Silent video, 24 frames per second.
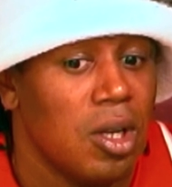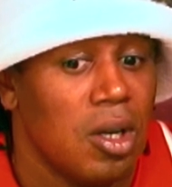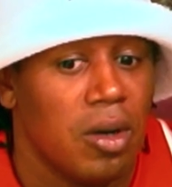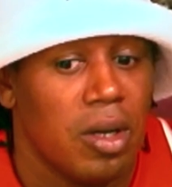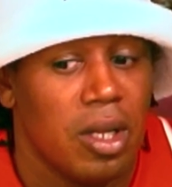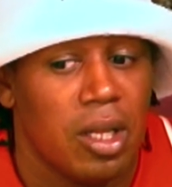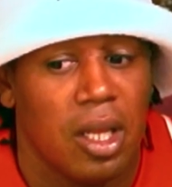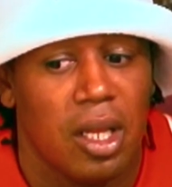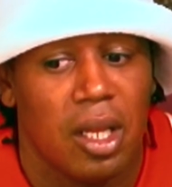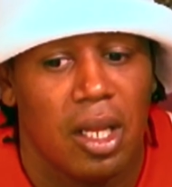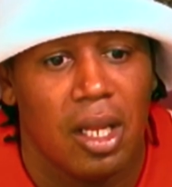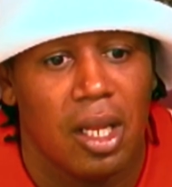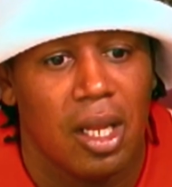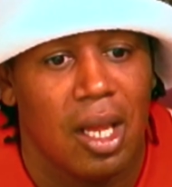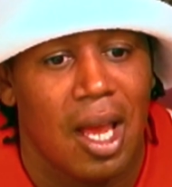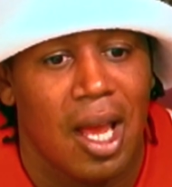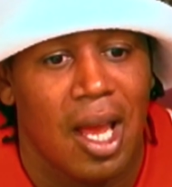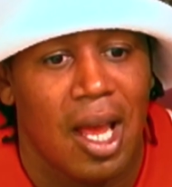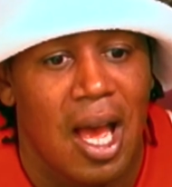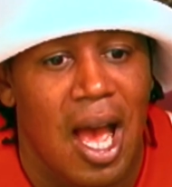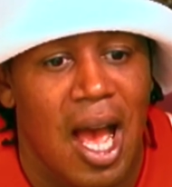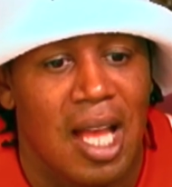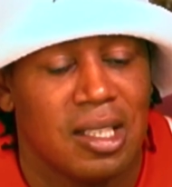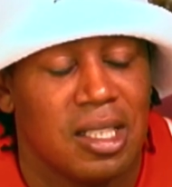you know, and, and
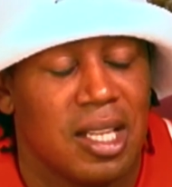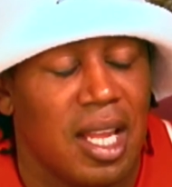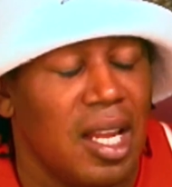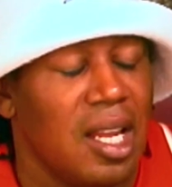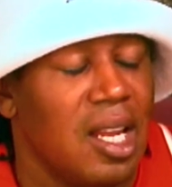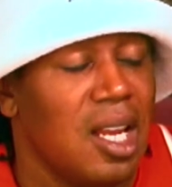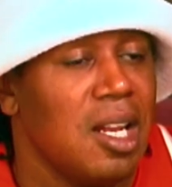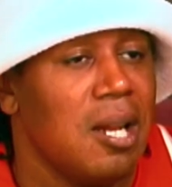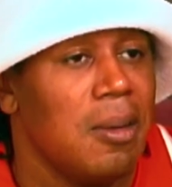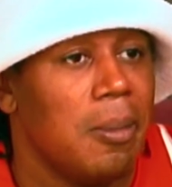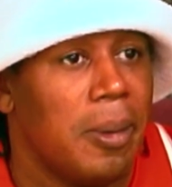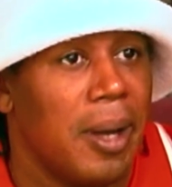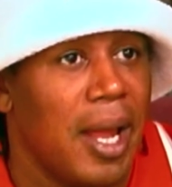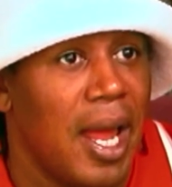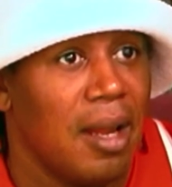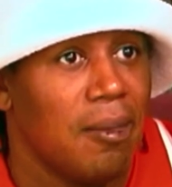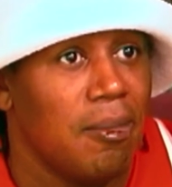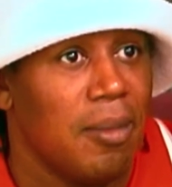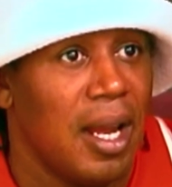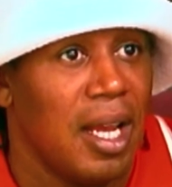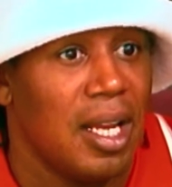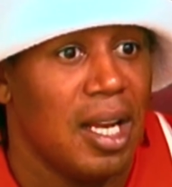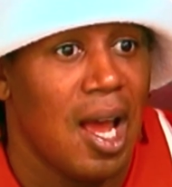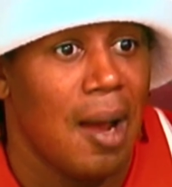I think any
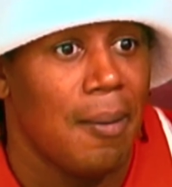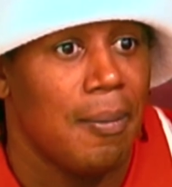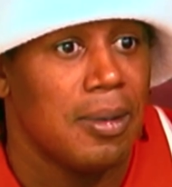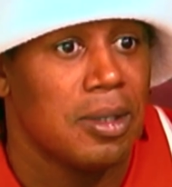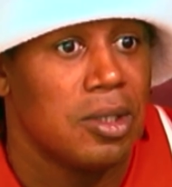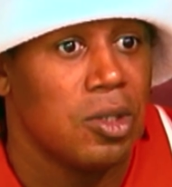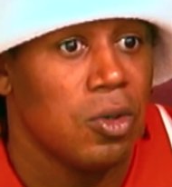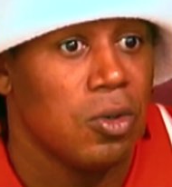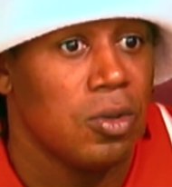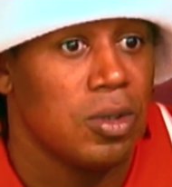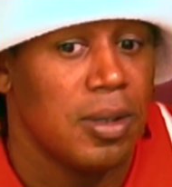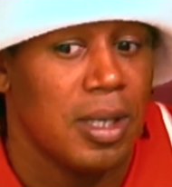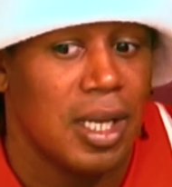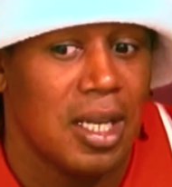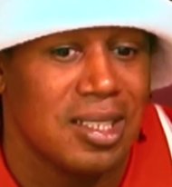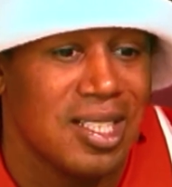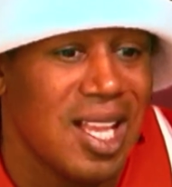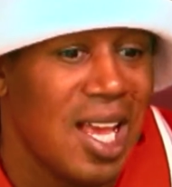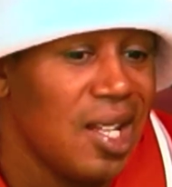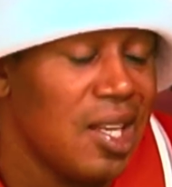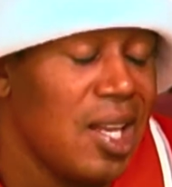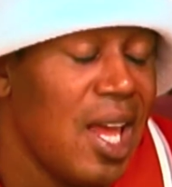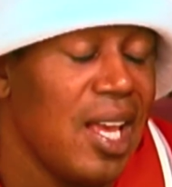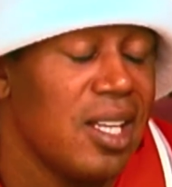black man opportunity
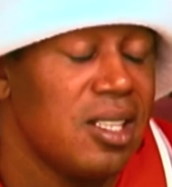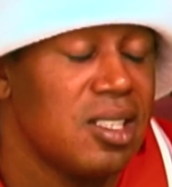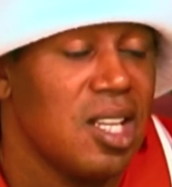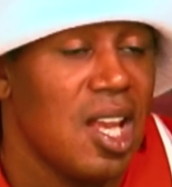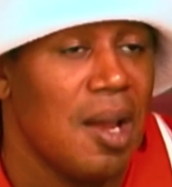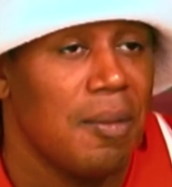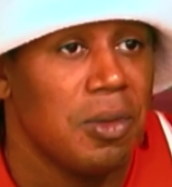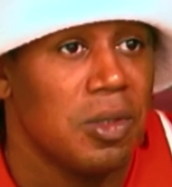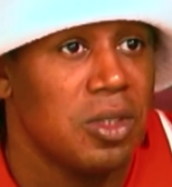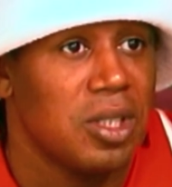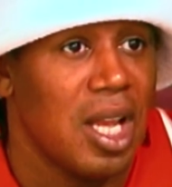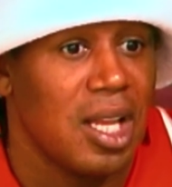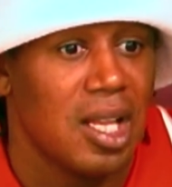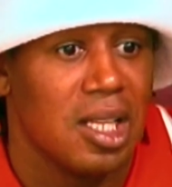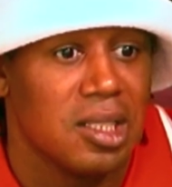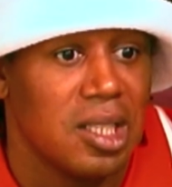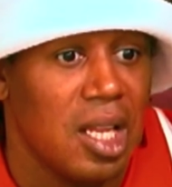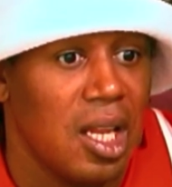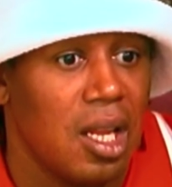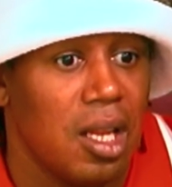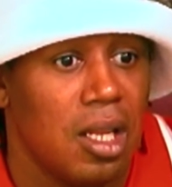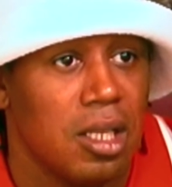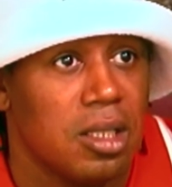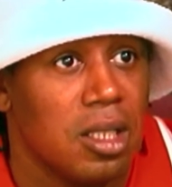because I like Samuel Jack.
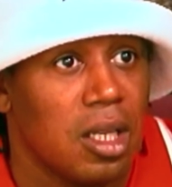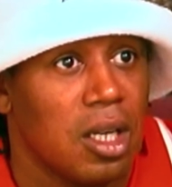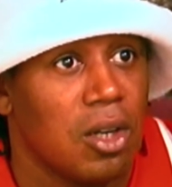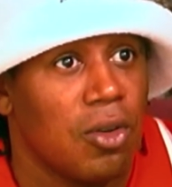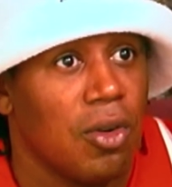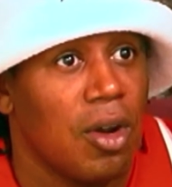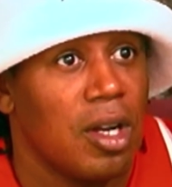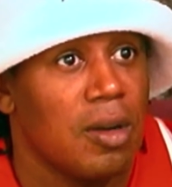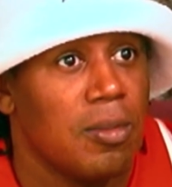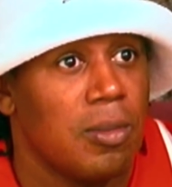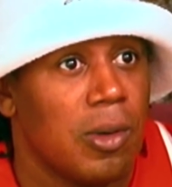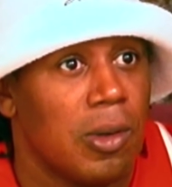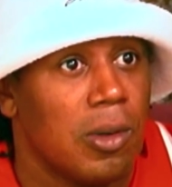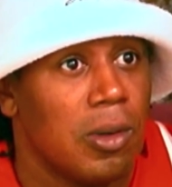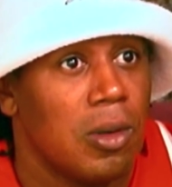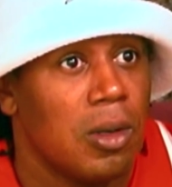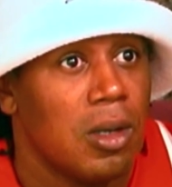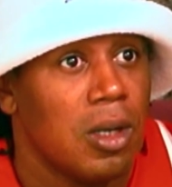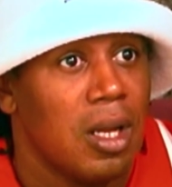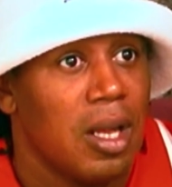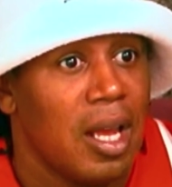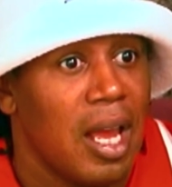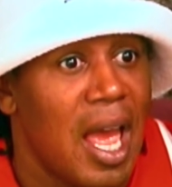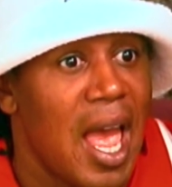I think he's an
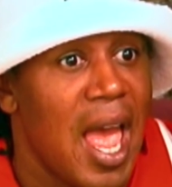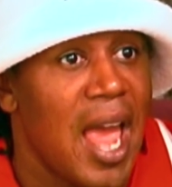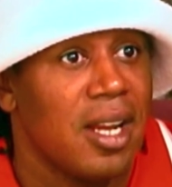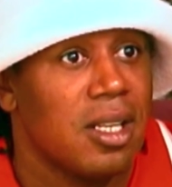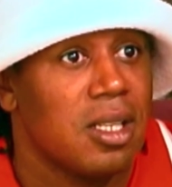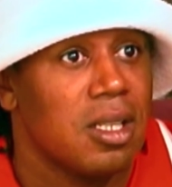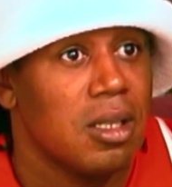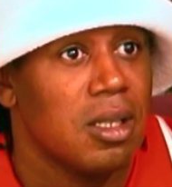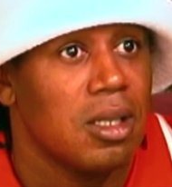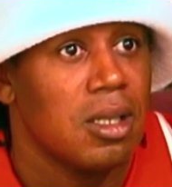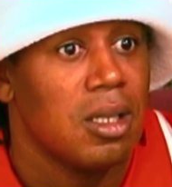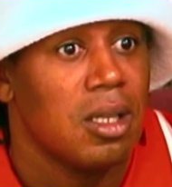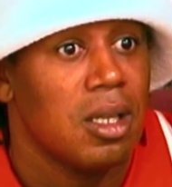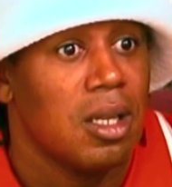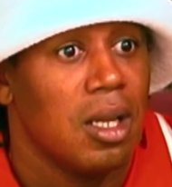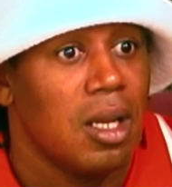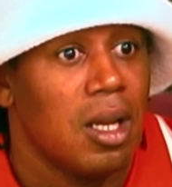incredible actor.